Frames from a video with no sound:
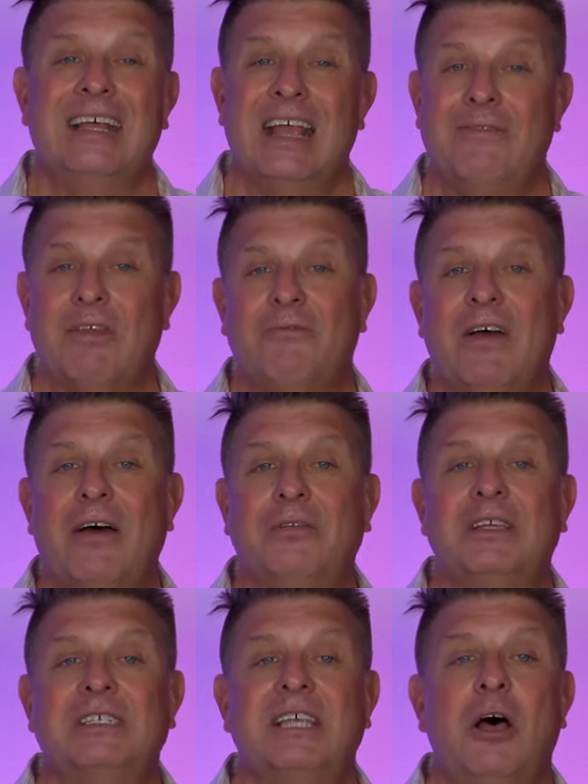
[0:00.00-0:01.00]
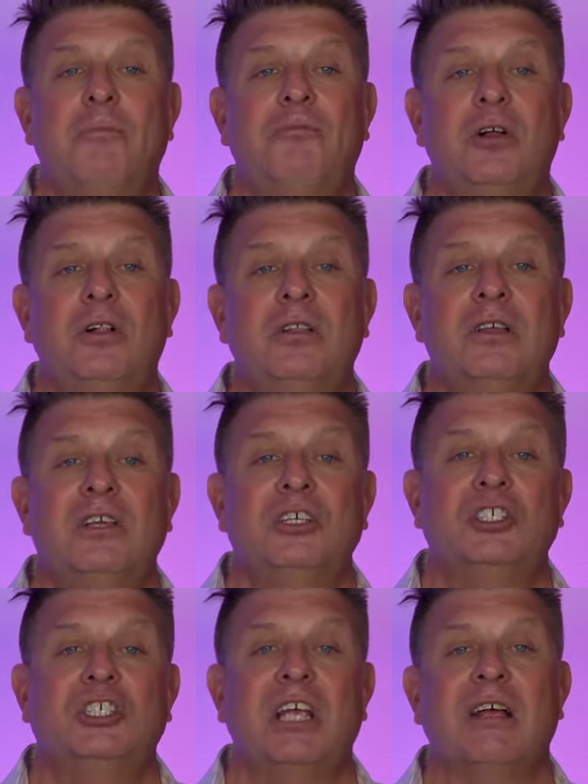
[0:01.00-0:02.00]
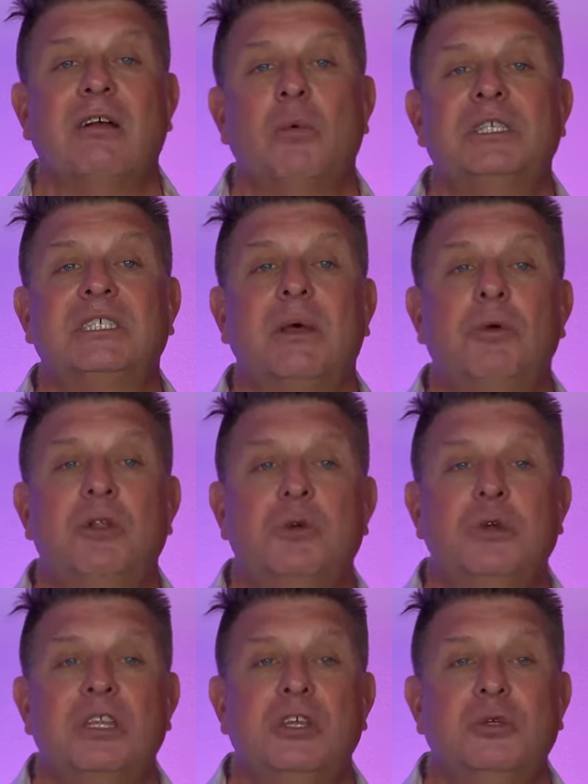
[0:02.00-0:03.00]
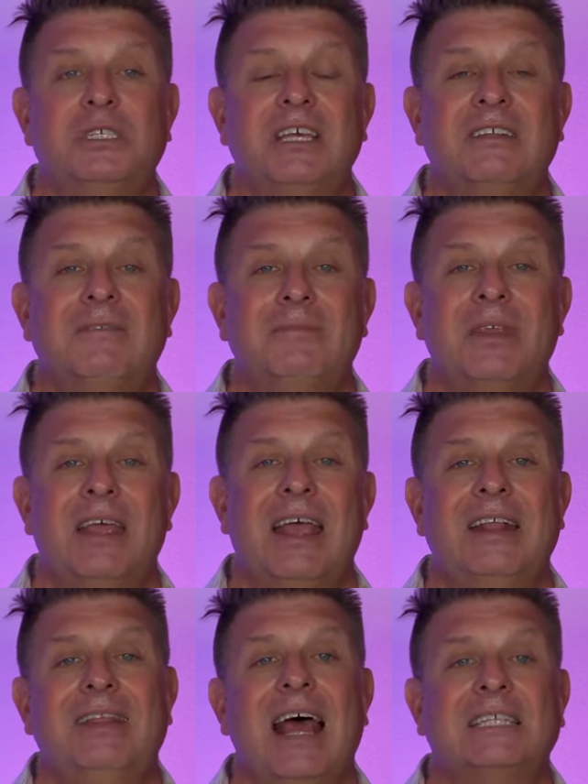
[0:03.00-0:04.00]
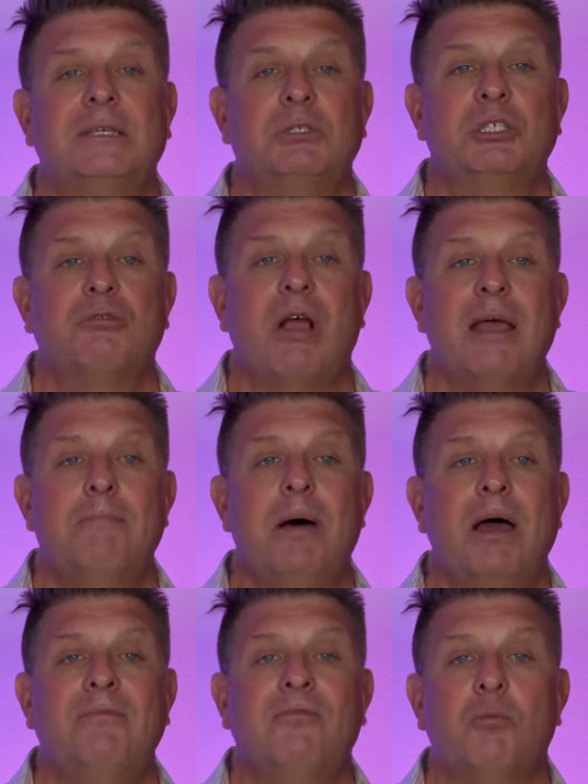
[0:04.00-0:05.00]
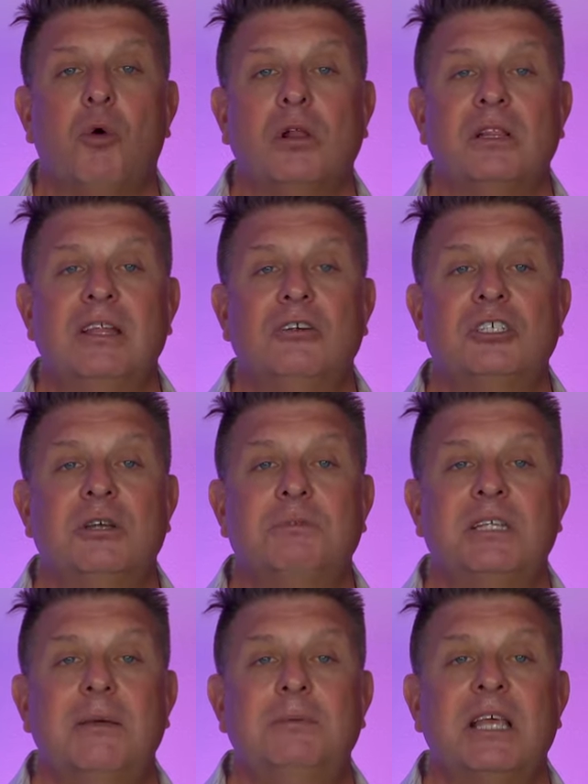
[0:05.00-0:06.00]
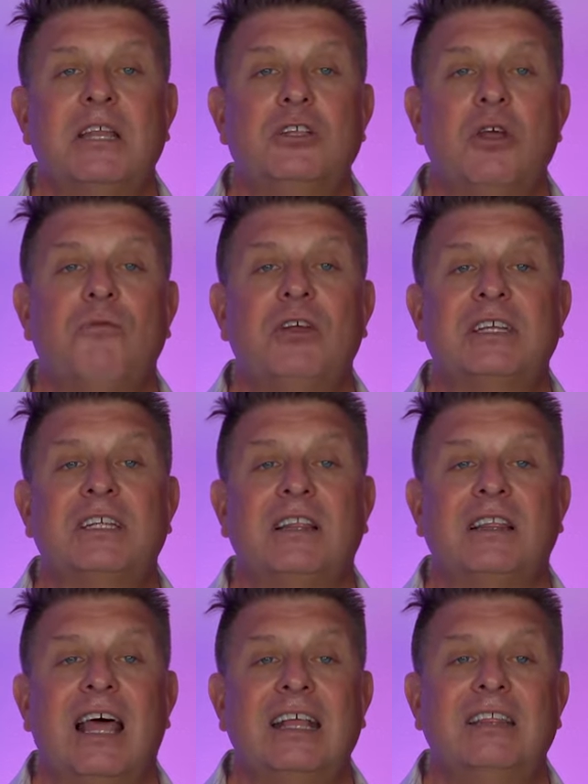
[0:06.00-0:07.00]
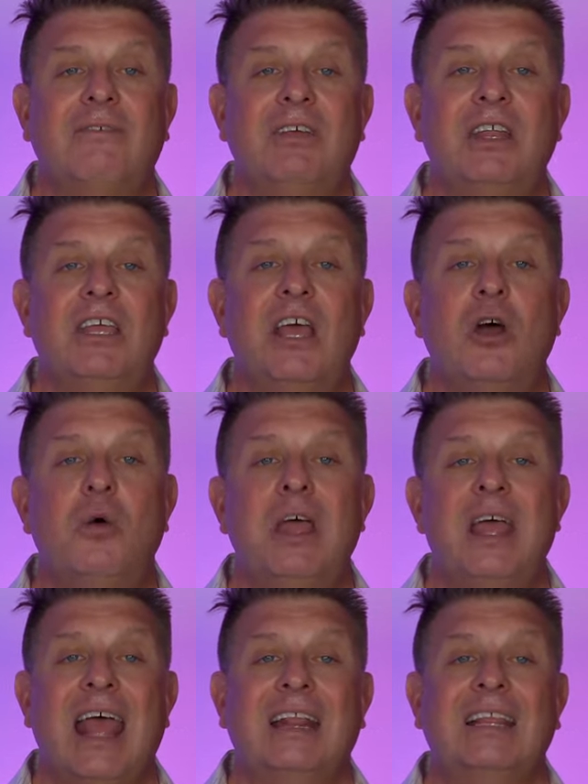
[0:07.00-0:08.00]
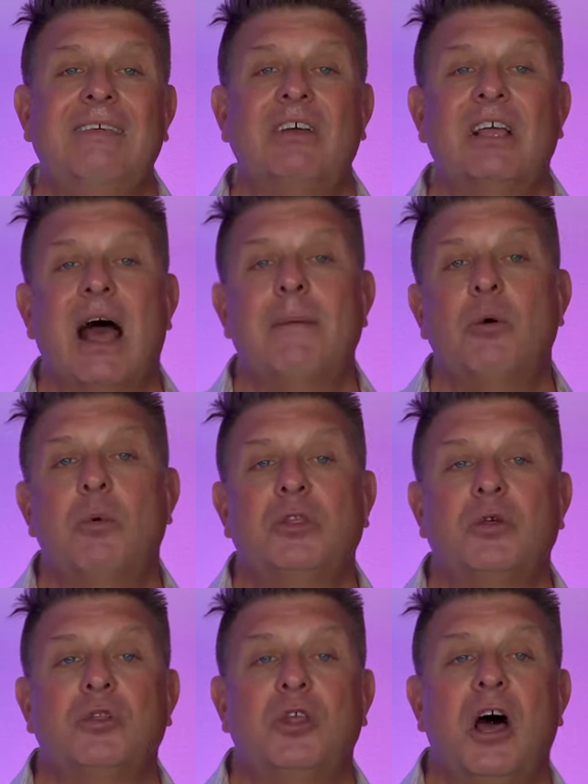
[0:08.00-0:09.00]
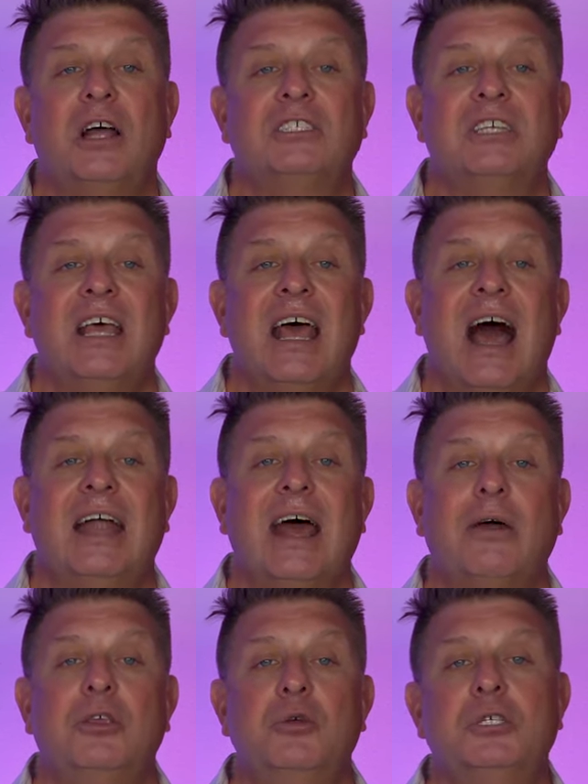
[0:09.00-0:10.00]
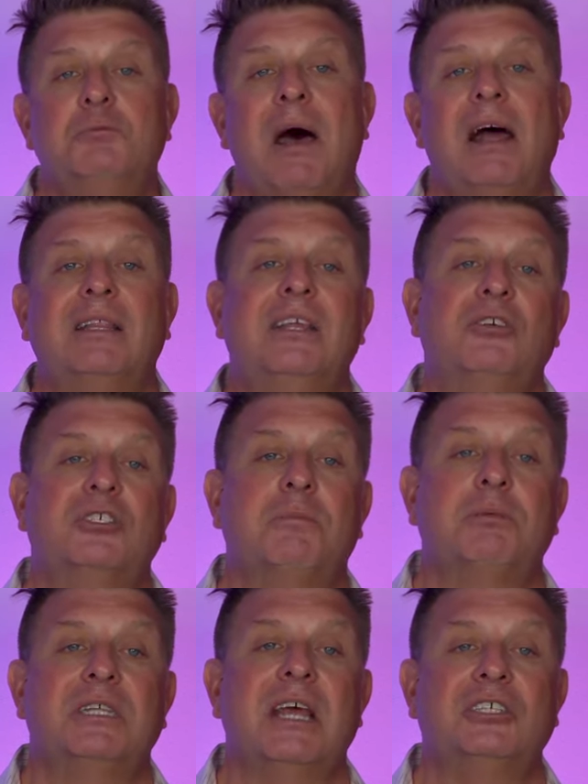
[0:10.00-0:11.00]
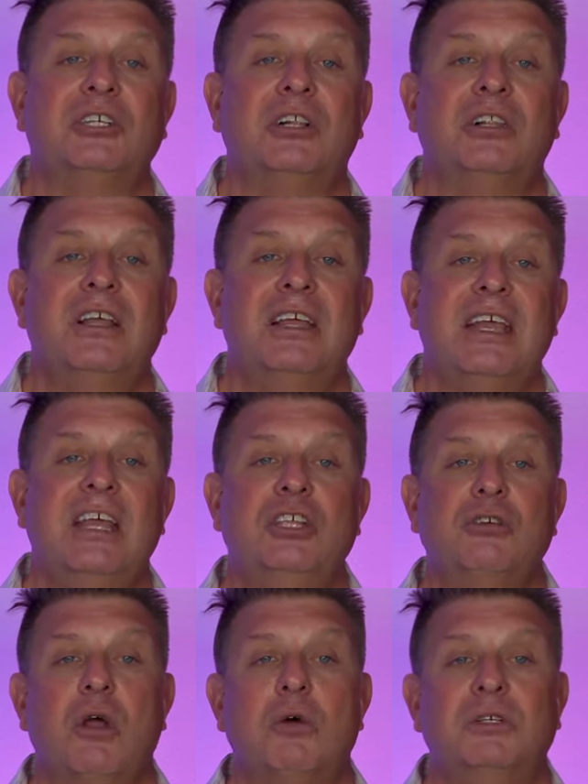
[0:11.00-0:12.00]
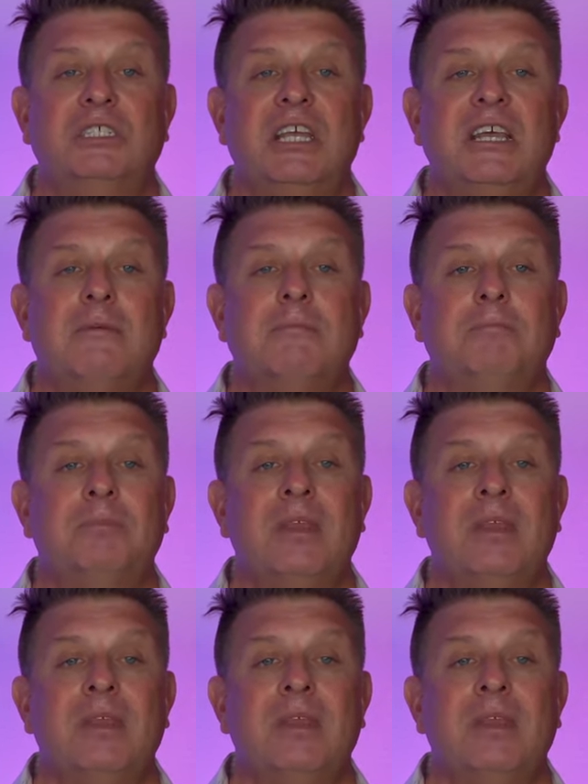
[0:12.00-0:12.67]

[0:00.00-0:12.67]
If you found this helpful, share it with someone who can use it. Hit that subscribe button for more leadership tips, and don't forget to like the video and leave a comment with your thoughts on how you spot leadership potential in your own team.